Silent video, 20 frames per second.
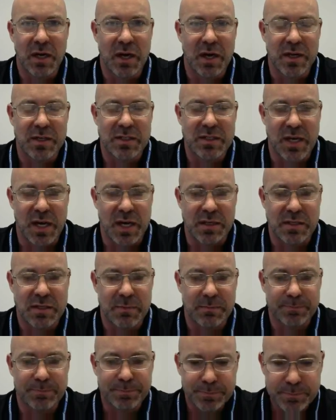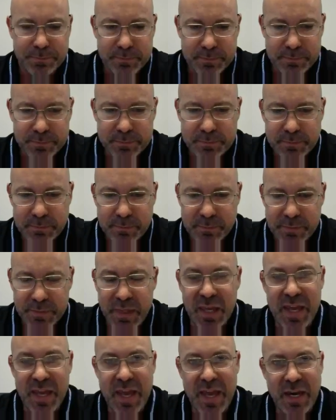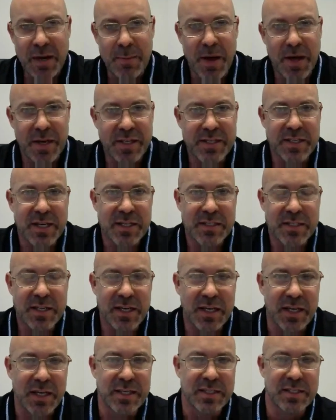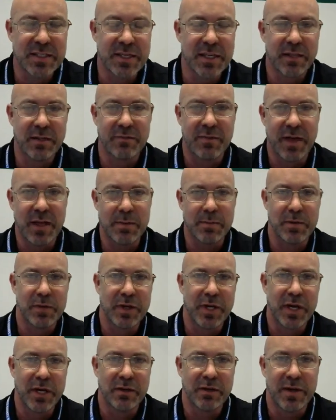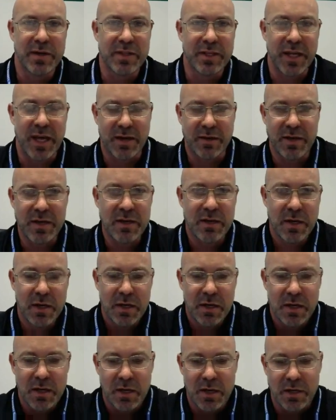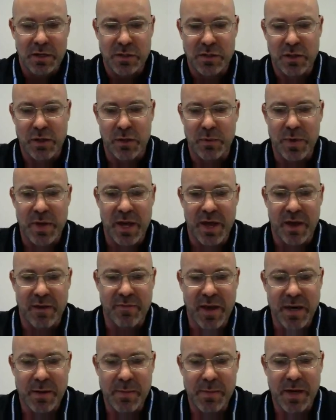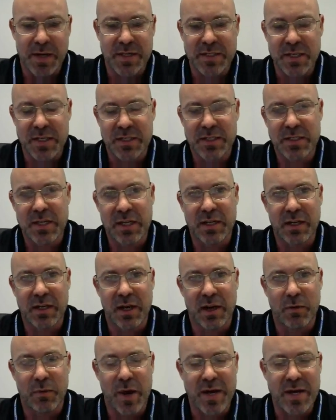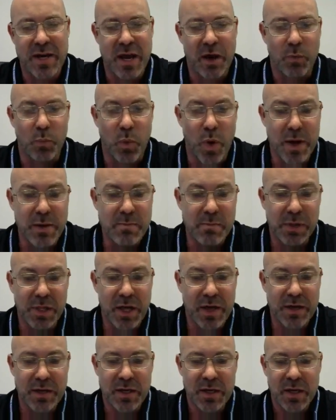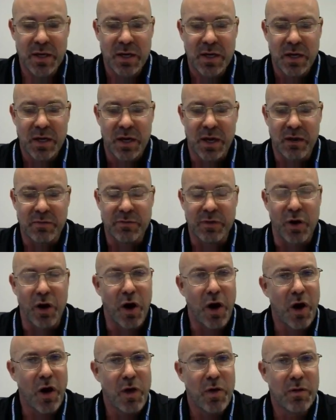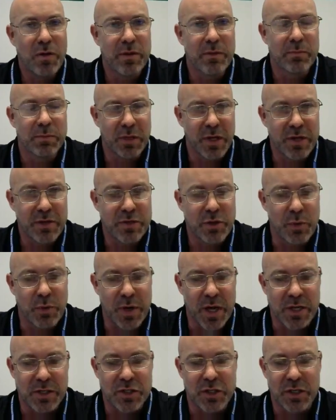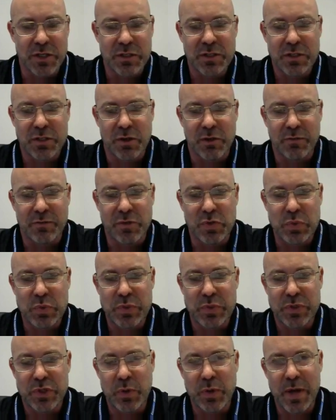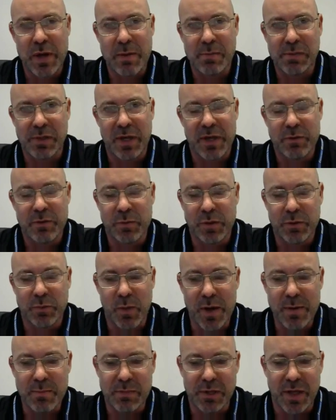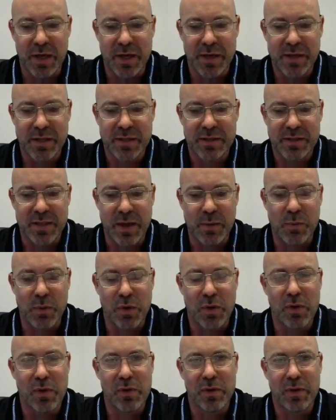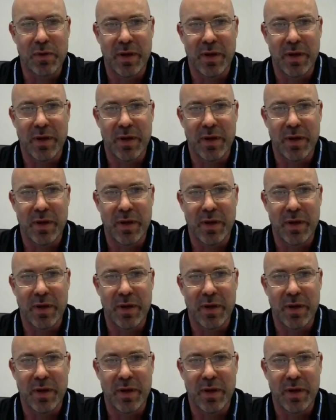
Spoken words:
site. Antibody testing is still available here in the county. So we have antibody testing right now, one blood for all blood donations. So if you donate blood with one blood, they will